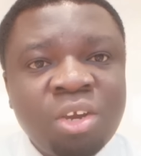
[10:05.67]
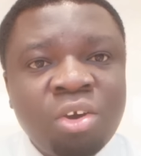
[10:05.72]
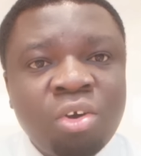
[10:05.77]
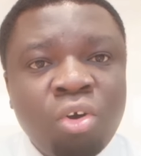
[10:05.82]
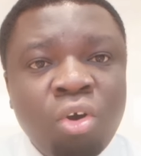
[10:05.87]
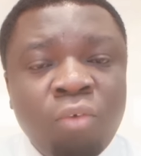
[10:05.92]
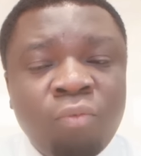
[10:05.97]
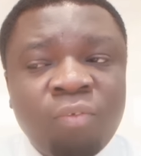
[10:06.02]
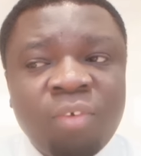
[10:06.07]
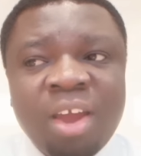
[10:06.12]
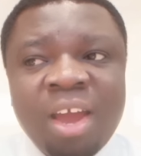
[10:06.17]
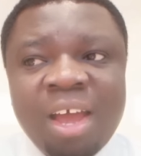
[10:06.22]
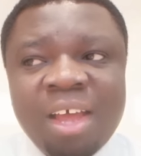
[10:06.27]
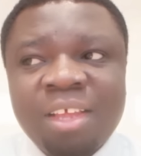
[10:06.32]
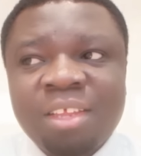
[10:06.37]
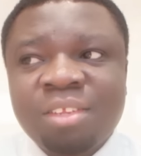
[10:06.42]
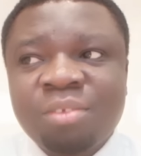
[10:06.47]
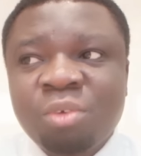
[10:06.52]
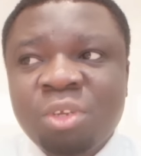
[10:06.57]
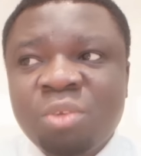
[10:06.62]
of
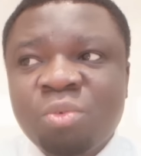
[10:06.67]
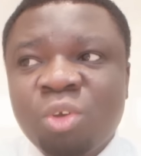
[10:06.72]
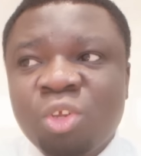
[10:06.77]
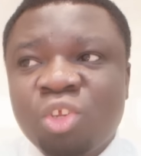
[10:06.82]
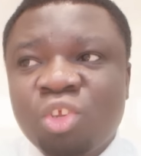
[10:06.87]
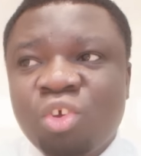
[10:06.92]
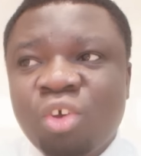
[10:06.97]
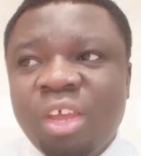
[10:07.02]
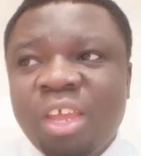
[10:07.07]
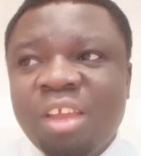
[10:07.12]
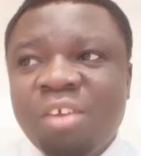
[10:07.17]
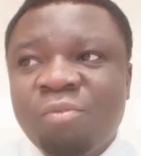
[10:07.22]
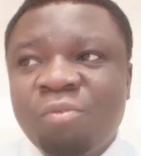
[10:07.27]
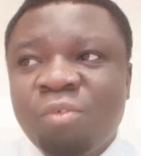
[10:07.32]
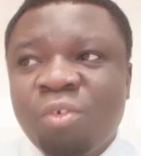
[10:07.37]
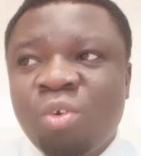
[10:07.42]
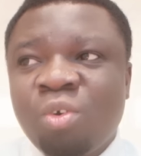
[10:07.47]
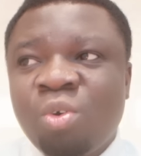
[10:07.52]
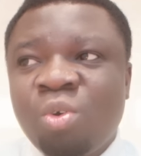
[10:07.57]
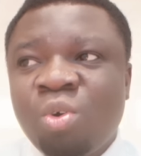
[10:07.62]
gas which was going
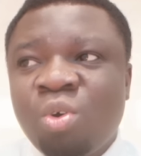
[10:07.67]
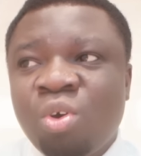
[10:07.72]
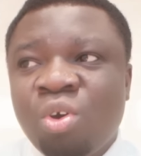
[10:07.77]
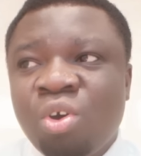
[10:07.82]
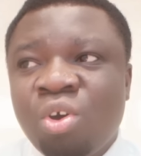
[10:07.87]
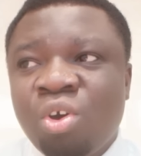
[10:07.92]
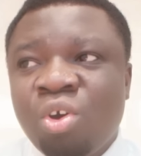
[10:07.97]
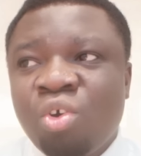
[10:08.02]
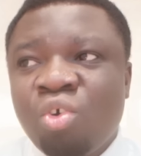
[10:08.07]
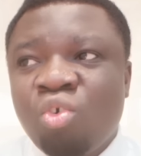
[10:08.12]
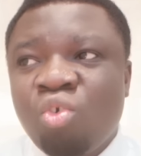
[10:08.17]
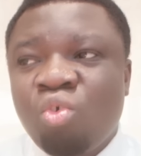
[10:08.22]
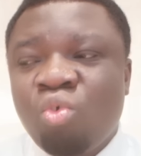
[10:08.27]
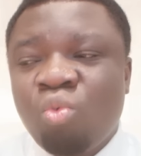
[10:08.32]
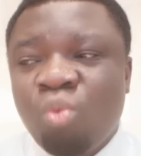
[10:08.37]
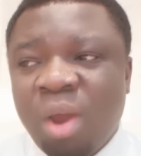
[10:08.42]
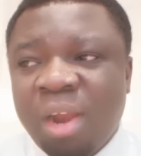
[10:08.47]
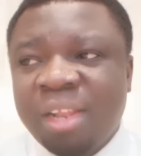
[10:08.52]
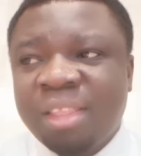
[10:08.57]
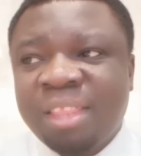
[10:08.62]
for
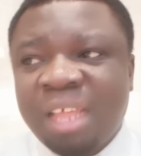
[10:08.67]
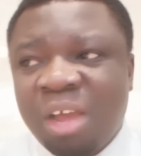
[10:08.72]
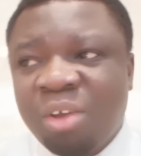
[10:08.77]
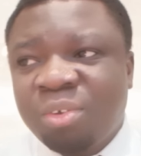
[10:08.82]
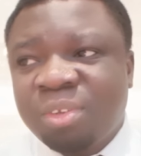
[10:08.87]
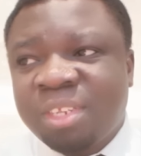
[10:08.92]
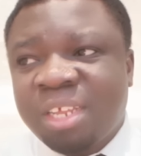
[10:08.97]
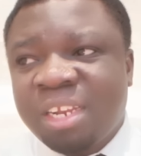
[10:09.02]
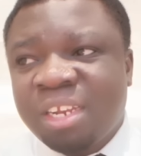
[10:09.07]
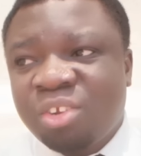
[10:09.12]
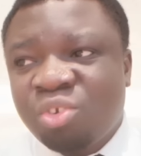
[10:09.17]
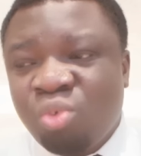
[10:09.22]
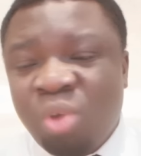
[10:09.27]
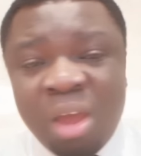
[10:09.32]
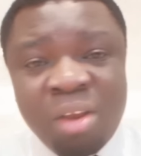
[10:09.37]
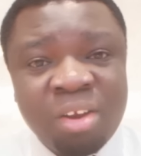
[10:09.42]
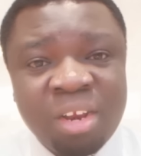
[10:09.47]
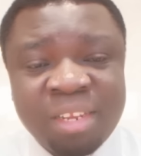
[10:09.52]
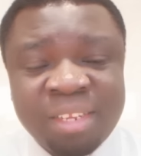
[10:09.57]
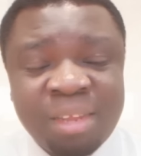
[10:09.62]

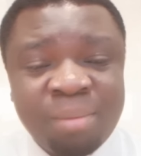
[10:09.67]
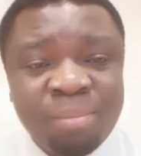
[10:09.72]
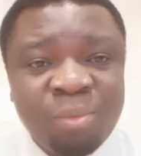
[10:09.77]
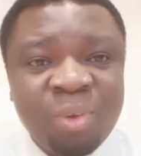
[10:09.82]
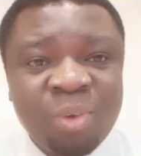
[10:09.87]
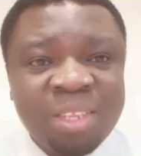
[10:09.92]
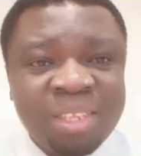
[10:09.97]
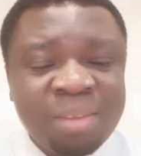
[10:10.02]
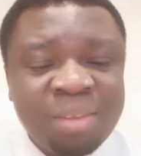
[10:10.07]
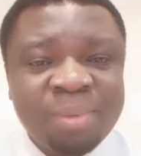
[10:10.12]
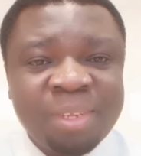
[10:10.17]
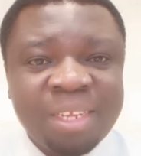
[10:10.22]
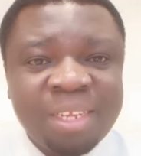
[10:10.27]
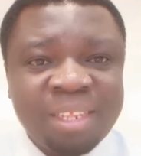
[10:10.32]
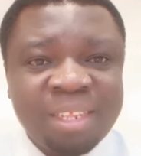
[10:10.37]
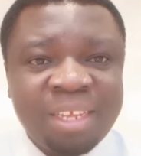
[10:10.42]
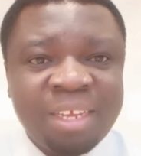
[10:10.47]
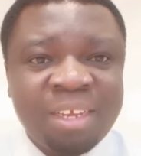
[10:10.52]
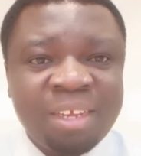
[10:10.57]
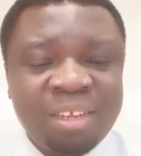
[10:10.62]
1,200 somewhere, something
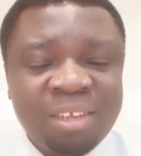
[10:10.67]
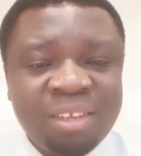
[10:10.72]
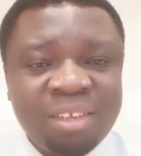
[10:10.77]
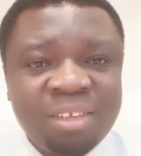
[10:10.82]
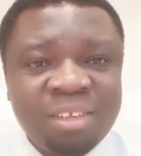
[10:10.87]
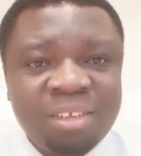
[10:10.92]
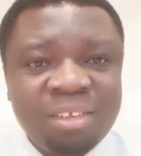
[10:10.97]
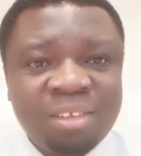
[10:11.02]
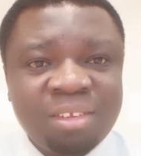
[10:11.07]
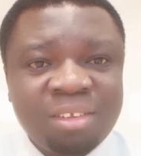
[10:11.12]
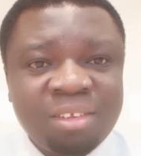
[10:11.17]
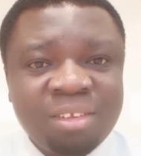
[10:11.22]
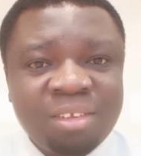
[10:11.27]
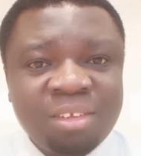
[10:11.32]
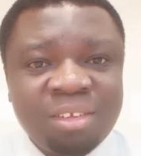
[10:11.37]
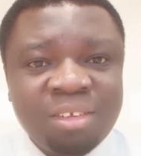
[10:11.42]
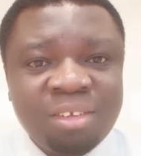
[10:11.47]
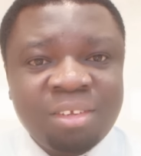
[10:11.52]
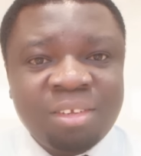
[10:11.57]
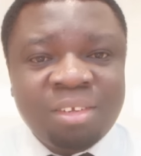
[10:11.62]
there?
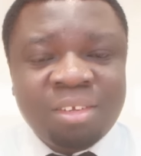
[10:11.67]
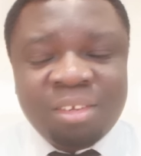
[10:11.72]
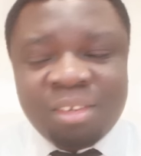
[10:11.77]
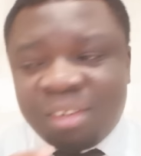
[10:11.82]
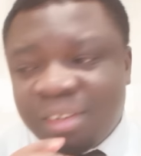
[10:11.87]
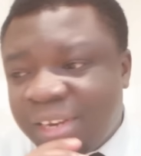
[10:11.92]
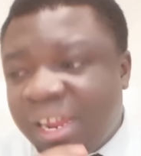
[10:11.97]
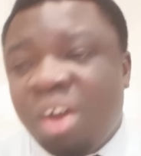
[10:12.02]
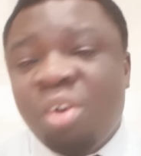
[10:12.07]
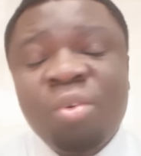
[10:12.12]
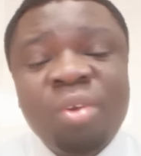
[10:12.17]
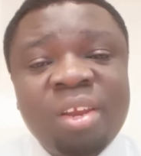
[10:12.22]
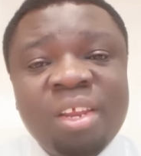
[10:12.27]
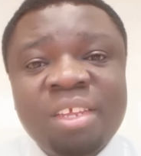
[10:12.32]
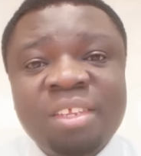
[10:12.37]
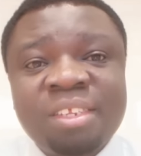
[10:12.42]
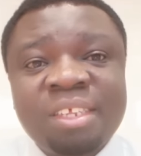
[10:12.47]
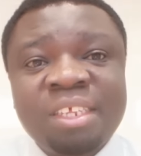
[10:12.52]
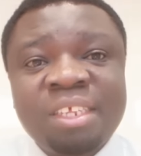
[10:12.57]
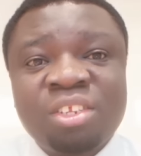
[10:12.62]

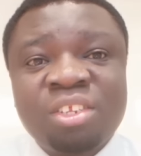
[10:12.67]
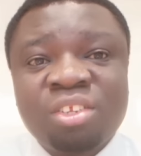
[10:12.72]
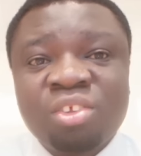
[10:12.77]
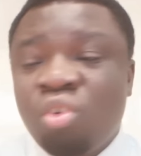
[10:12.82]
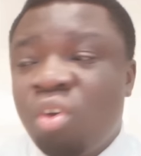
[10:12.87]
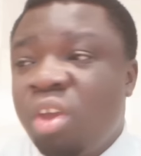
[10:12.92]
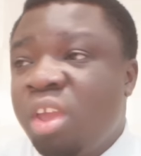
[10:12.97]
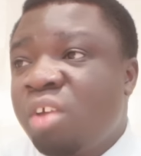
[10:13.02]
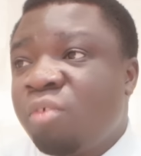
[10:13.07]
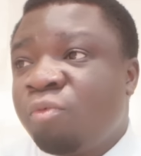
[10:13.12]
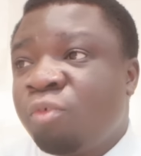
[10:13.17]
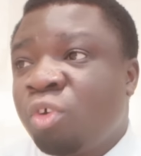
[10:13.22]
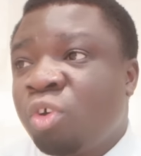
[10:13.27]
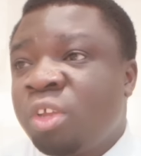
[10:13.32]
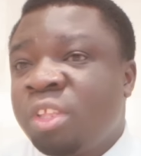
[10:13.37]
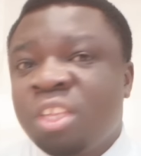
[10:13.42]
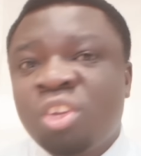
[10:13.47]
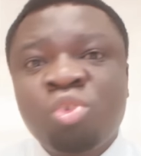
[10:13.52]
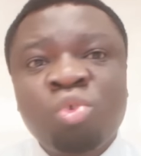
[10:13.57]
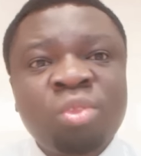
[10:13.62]
Nowadays it's going for, is
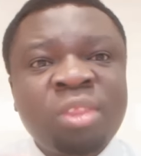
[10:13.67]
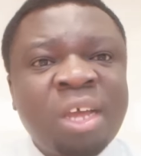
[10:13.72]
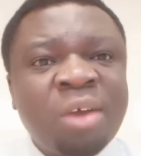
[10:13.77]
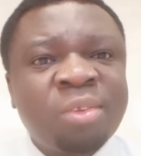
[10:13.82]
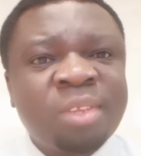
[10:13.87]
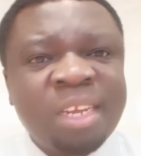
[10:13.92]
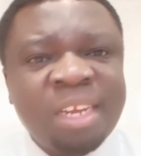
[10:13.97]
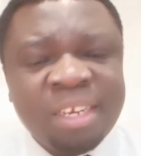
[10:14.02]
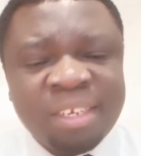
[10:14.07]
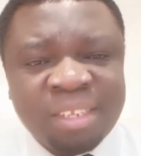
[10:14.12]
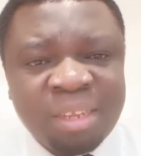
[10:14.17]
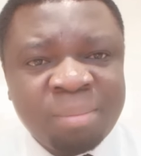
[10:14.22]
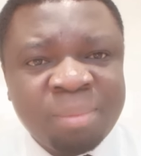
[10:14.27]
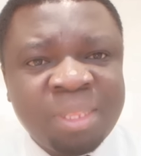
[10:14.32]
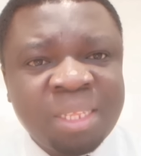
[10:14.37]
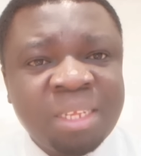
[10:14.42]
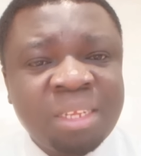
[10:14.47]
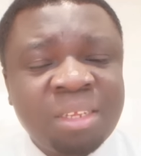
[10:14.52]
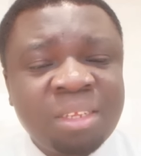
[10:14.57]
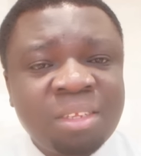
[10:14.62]
it 2,000 and
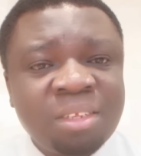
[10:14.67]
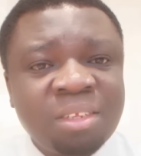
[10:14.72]
something?